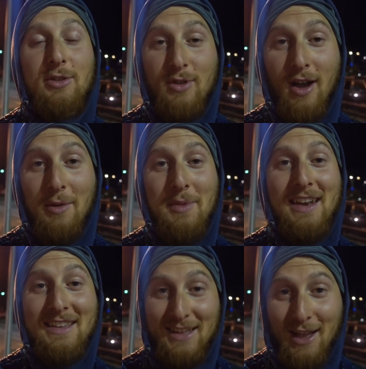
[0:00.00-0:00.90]
you
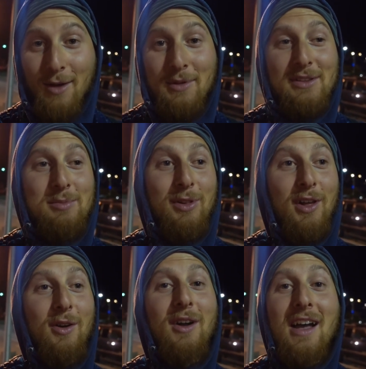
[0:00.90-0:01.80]
comment in the comments
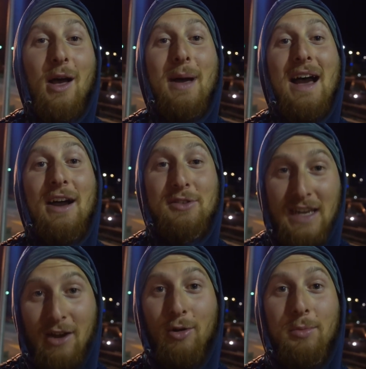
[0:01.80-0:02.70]
below about how
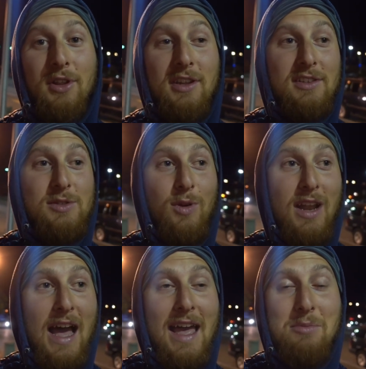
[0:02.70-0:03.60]
terrible it is
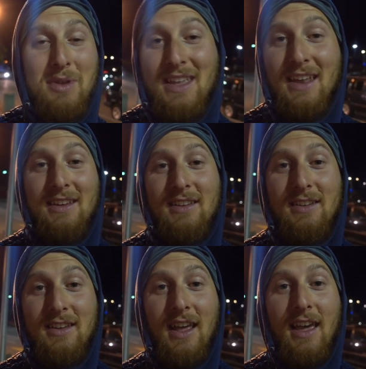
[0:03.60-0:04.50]
what I and McKenna
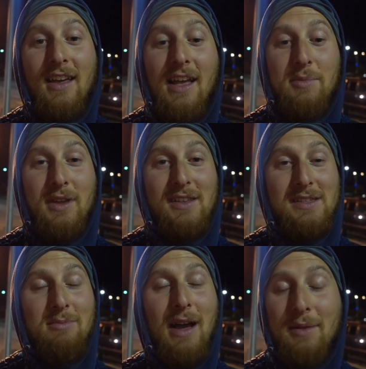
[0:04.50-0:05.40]
did today,
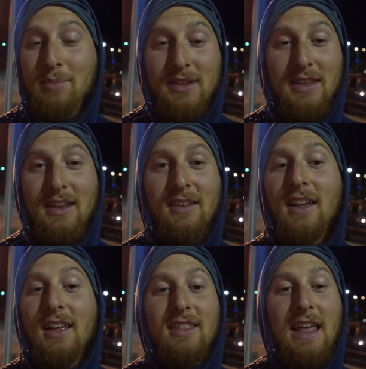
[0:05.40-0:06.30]
because in my opinion,
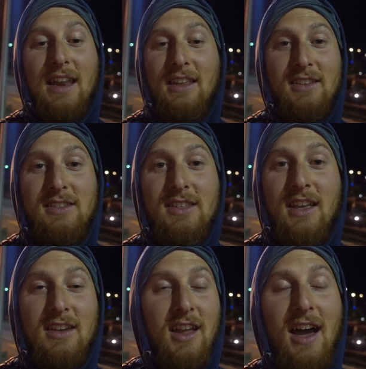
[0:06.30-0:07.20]
that is
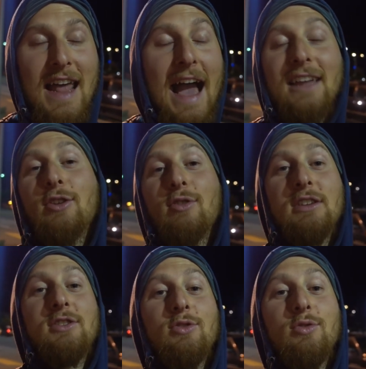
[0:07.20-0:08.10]
not
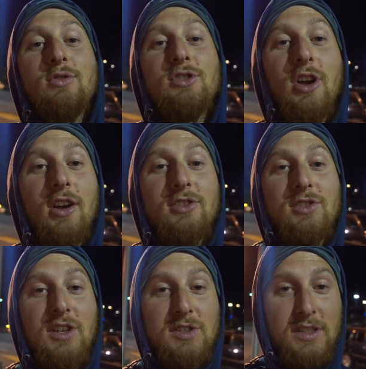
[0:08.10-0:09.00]
accurate to
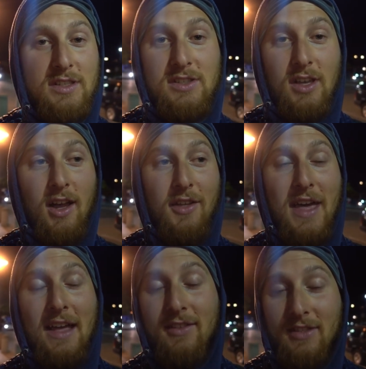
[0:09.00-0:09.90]
judge this ex uh,
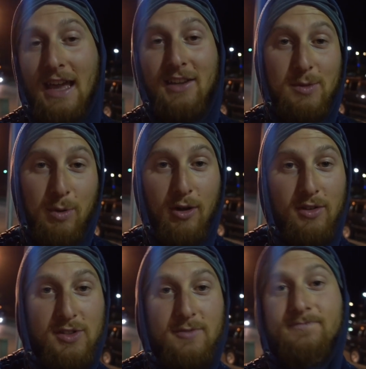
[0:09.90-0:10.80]
that that
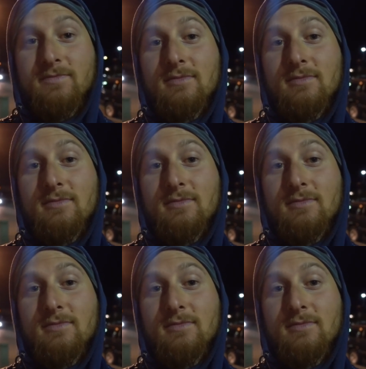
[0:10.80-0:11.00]
experience.